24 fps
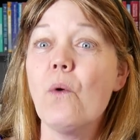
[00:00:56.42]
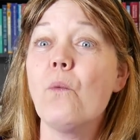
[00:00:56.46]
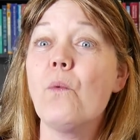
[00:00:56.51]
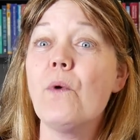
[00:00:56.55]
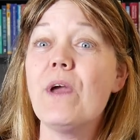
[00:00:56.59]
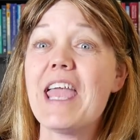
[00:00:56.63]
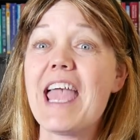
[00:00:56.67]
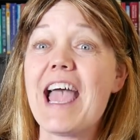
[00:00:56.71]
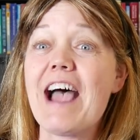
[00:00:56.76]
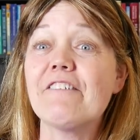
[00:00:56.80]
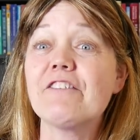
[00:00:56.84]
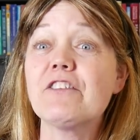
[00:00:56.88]

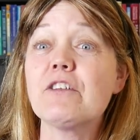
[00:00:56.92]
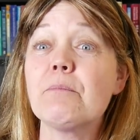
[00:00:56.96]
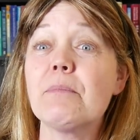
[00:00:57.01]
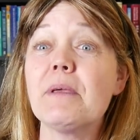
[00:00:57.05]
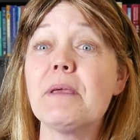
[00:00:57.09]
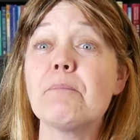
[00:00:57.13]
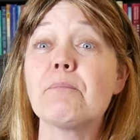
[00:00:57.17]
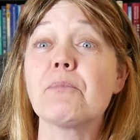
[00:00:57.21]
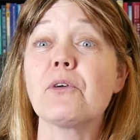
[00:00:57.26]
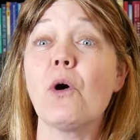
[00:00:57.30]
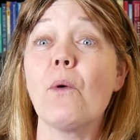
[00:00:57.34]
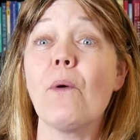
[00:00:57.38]
We have to
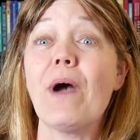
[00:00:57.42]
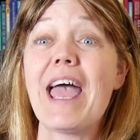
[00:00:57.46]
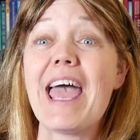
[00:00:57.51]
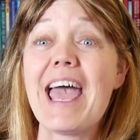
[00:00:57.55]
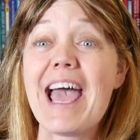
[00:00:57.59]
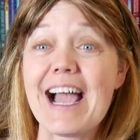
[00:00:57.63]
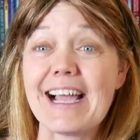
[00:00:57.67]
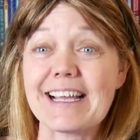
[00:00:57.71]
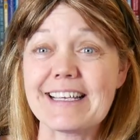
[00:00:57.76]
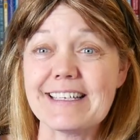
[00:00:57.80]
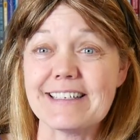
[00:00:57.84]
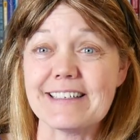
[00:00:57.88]
be
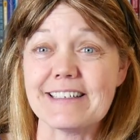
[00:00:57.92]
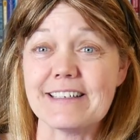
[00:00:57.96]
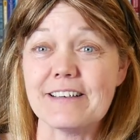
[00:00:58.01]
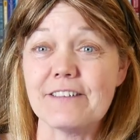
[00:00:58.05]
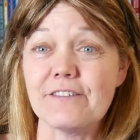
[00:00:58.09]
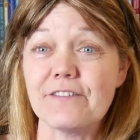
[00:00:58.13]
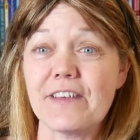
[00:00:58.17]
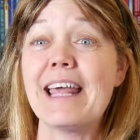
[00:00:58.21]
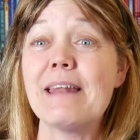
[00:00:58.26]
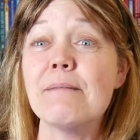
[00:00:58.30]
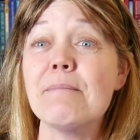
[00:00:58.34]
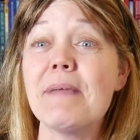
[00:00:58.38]
proactive
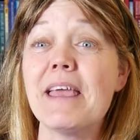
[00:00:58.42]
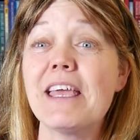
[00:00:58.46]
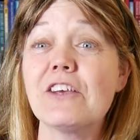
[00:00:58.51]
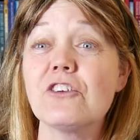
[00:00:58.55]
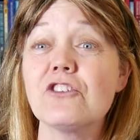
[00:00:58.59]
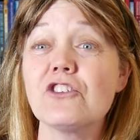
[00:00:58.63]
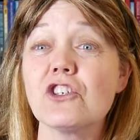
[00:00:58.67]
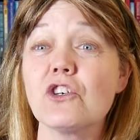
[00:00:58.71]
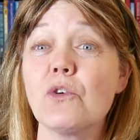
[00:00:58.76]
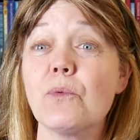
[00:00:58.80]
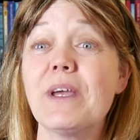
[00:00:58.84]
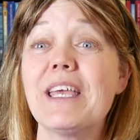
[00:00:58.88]
and make
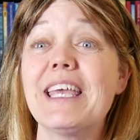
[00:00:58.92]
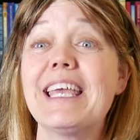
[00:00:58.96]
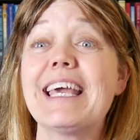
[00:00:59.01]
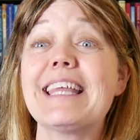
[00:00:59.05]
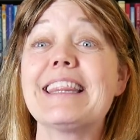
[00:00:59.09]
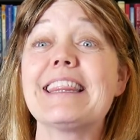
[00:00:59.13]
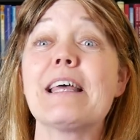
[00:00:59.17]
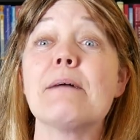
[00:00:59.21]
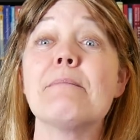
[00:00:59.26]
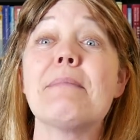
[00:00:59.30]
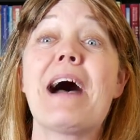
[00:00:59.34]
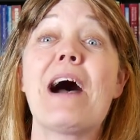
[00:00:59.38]
sure we
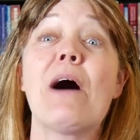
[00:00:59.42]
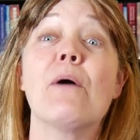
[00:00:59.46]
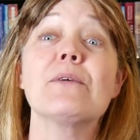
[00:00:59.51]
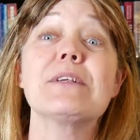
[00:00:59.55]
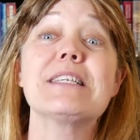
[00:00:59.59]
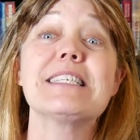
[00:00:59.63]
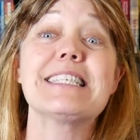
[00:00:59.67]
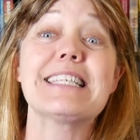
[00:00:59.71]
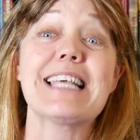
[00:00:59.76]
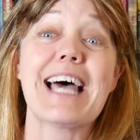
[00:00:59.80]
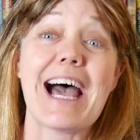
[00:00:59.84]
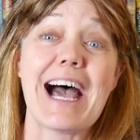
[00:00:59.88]
get them
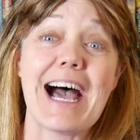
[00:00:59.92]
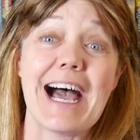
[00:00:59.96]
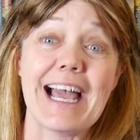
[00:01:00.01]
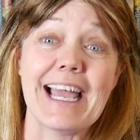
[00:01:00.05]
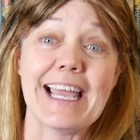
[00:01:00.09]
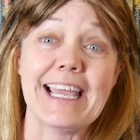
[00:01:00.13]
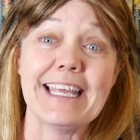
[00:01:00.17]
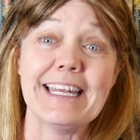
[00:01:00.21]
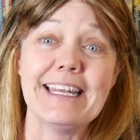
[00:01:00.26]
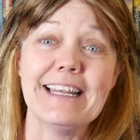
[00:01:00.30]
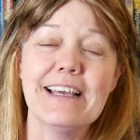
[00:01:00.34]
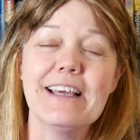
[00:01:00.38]

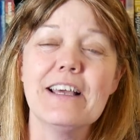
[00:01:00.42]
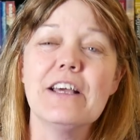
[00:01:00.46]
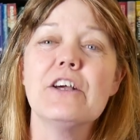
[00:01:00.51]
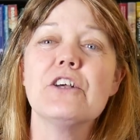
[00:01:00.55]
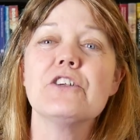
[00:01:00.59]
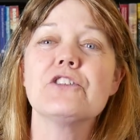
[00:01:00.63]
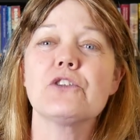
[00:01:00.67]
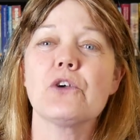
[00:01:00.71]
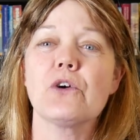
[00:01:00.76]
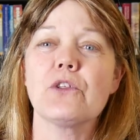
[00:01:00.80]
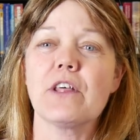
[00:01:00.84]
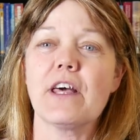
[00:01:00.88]
outside
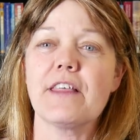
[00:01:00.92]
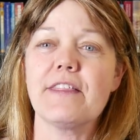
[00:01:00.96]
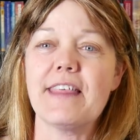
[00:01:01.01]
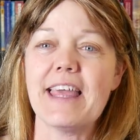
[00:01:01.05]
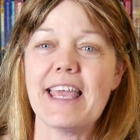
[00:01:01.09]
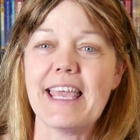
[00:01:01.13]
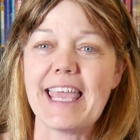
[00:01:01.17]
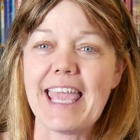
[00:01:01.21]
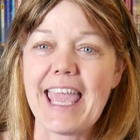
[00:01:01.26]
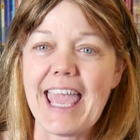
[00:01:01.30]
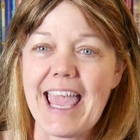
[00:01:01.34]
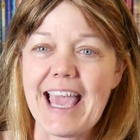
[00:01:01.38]
so that they
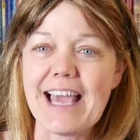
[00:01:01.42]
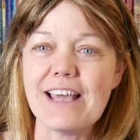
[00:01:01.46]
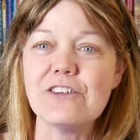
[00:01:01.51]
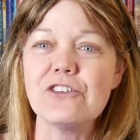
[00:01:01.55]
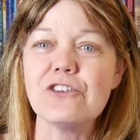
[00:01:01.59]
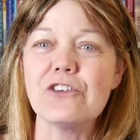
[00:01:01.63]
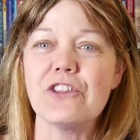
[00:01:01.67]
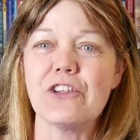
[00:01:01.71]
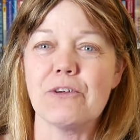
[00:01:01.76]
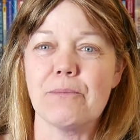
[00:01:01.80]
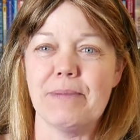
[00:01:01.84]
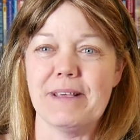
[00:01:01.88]
can
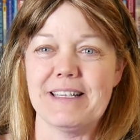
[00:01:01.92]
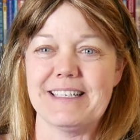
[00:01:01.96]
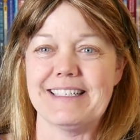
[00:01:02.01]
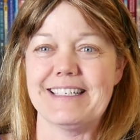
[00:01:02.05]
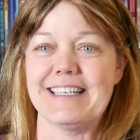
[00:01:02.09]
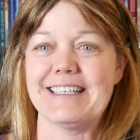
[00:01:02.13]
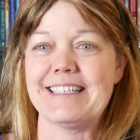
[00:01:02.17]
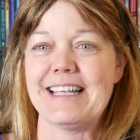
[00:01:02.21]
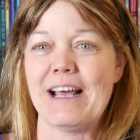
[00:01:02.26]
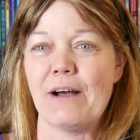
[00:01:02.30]
do their business